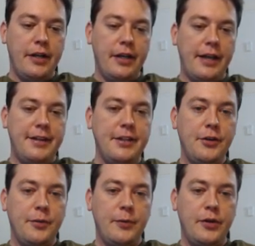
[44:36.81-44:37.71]
I think
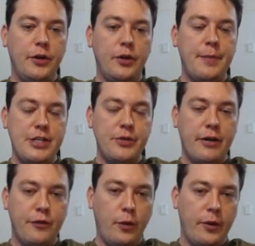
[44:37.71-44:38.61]
your best
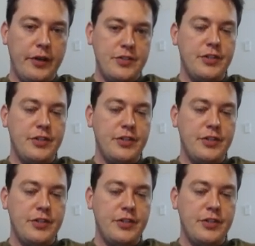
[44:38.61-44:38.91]
route forward is